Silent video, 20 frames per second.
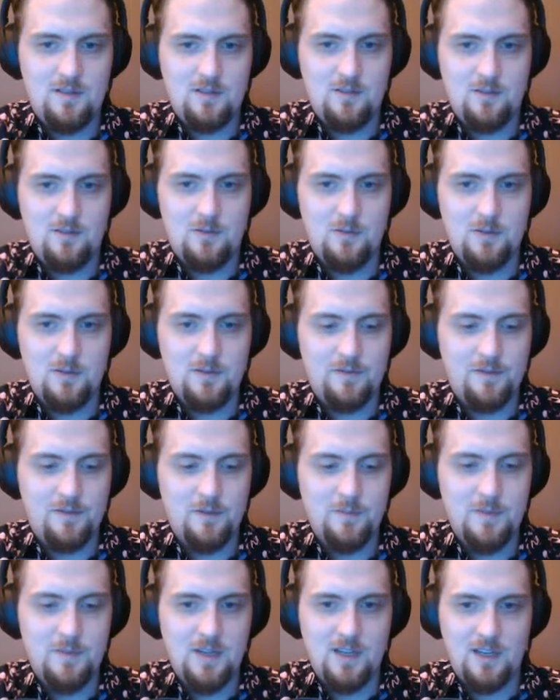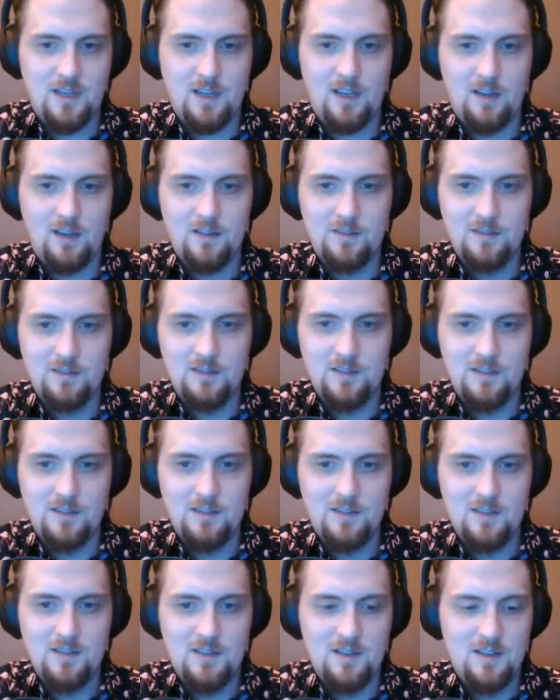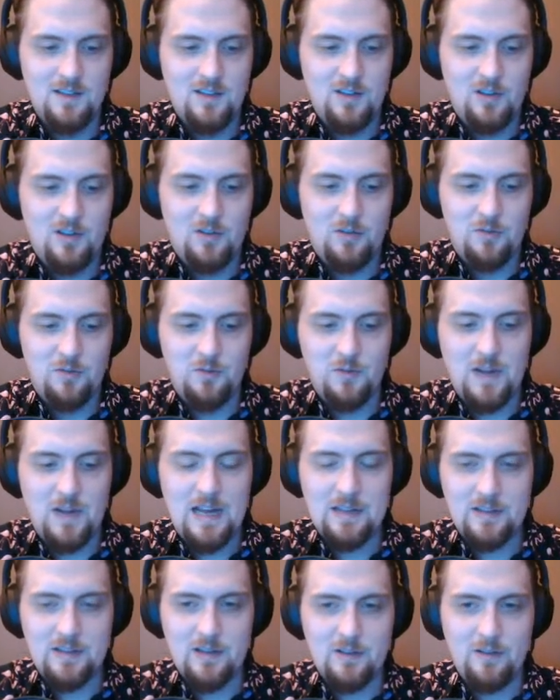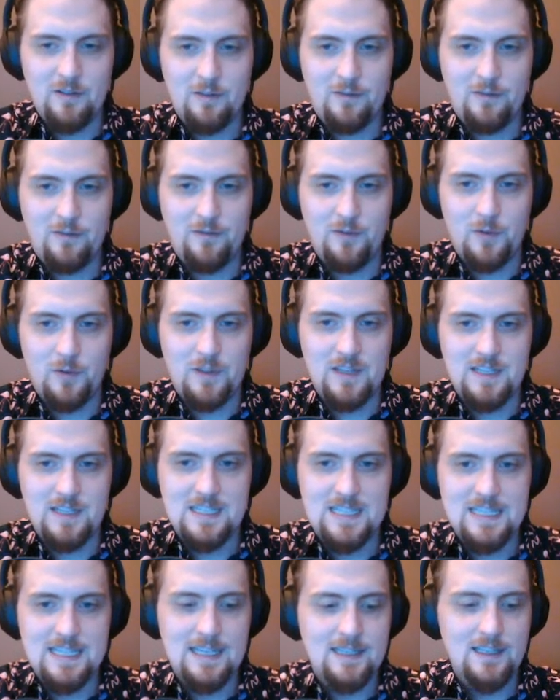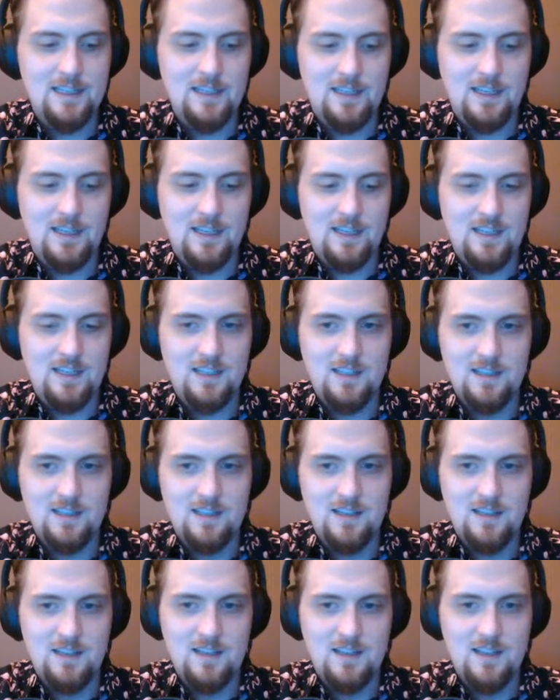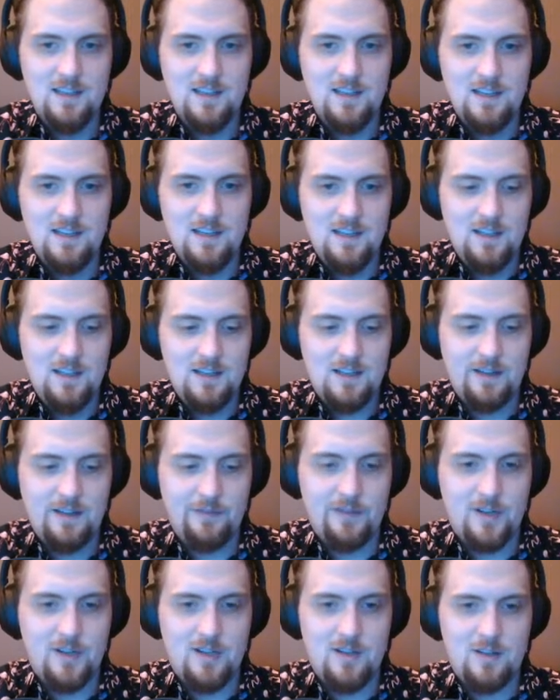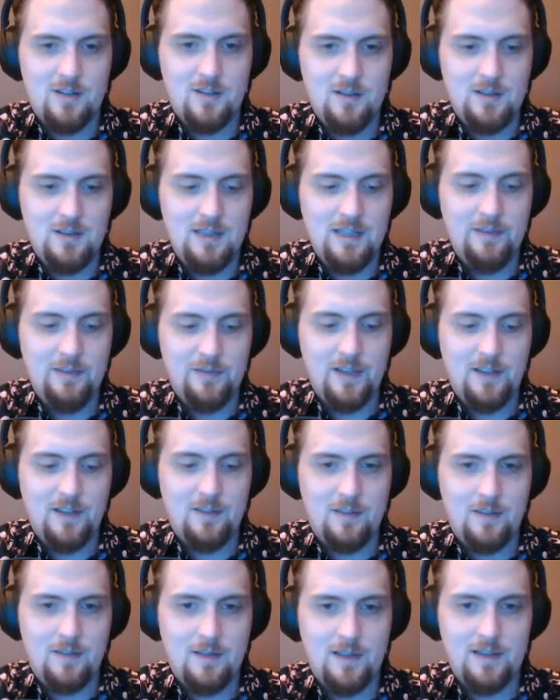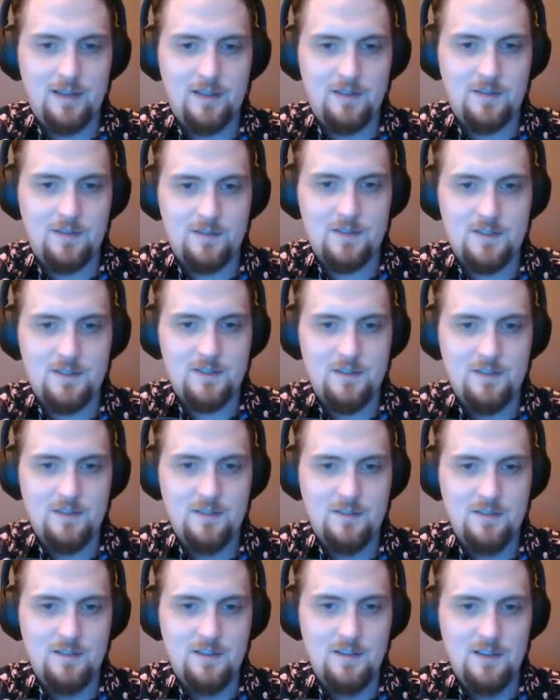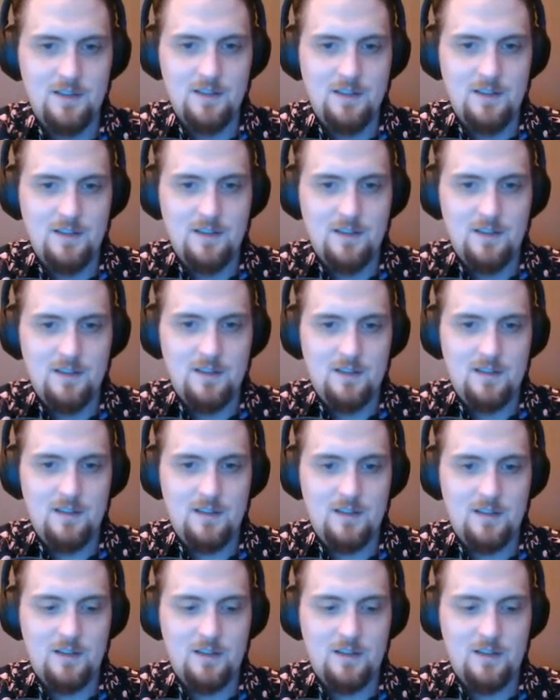or for me. Rather for the dignity of all living things in